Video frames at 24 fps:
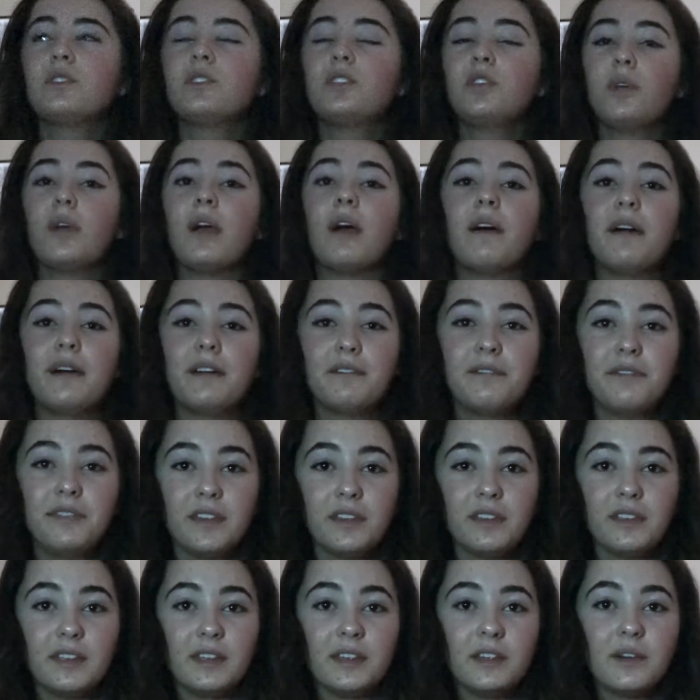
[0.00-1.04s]
to how I'm
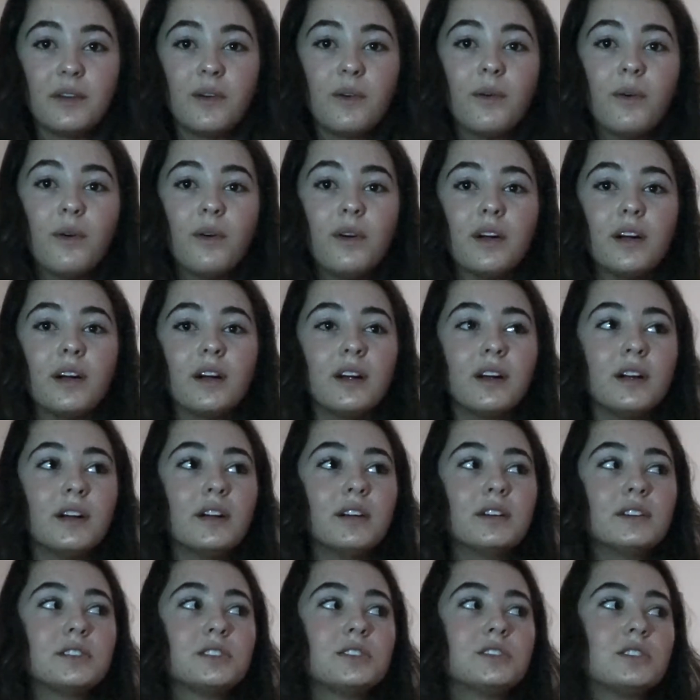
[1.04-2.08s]
feeling
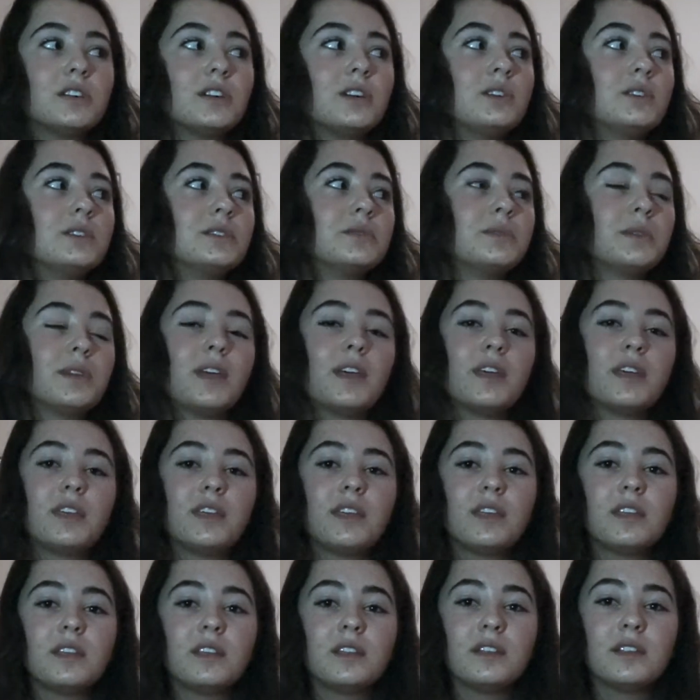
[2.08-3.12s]
or struggles with
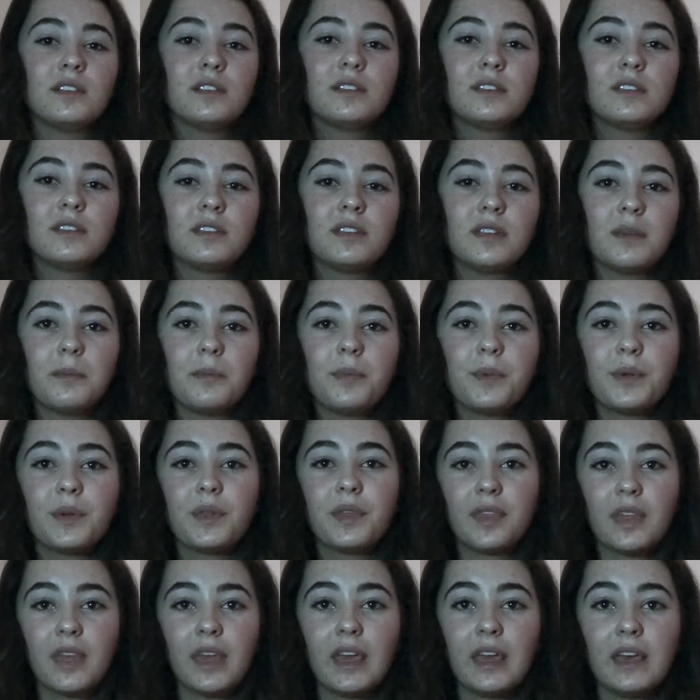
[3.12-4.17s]
similar
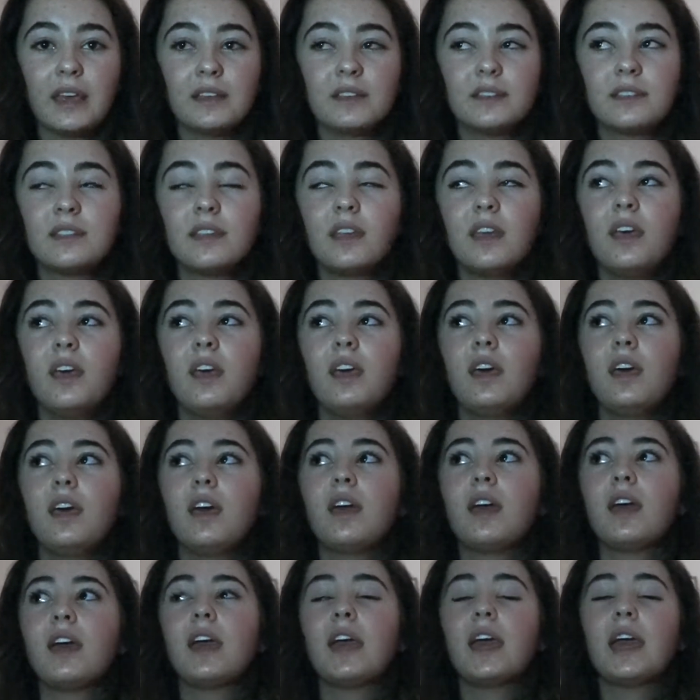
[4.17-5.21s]
things,
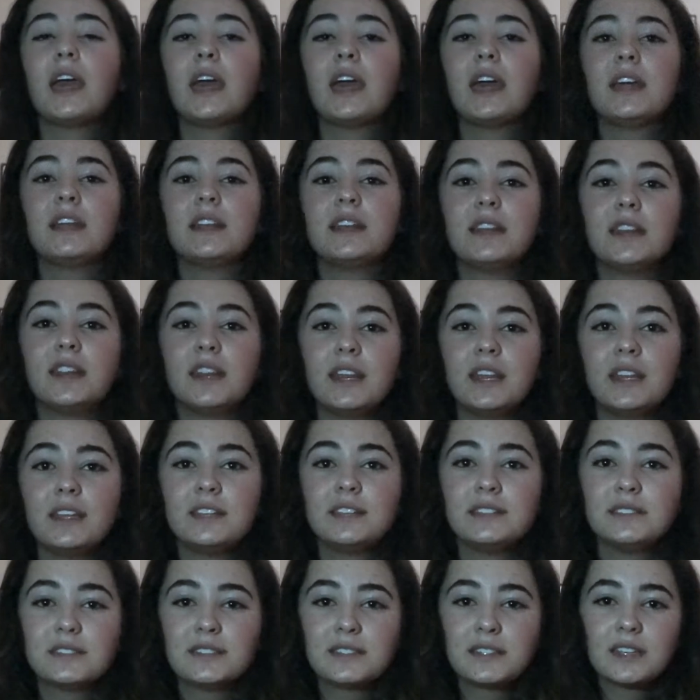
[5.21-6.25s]
and
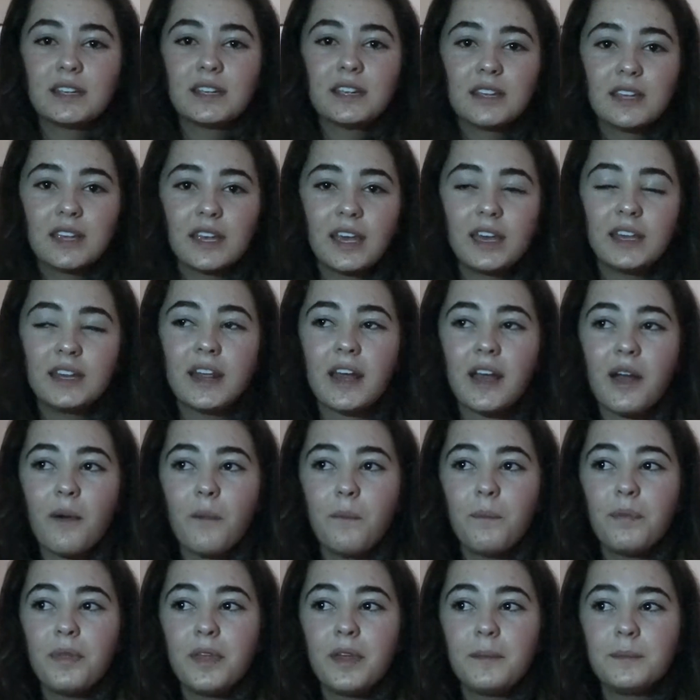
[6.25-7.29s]
this can
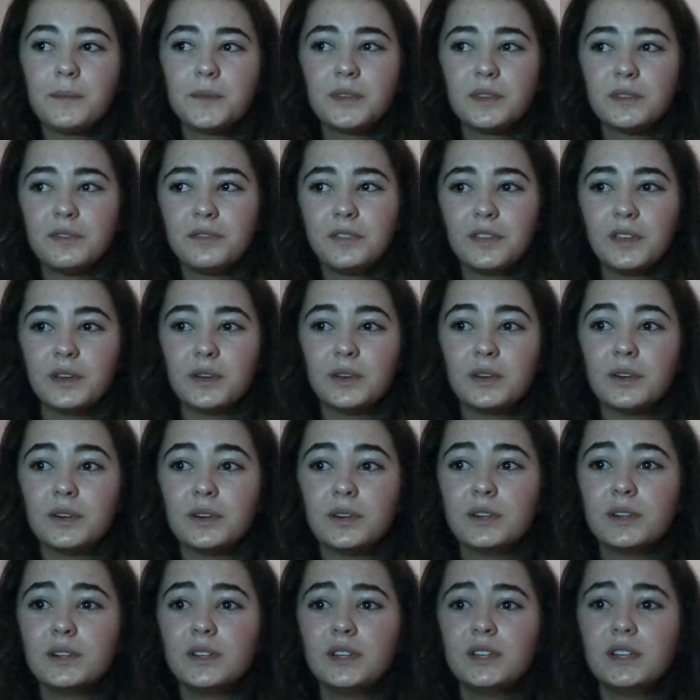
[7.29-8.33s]
help them to
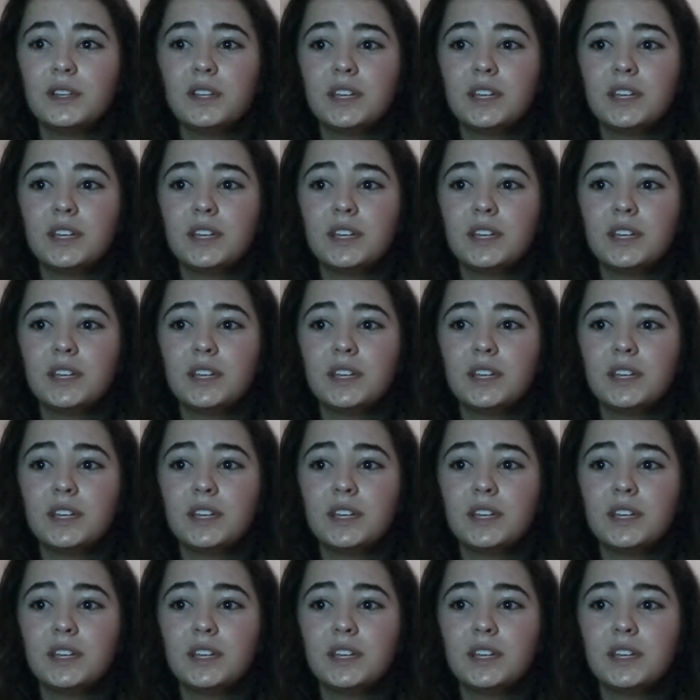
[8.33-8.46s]
feel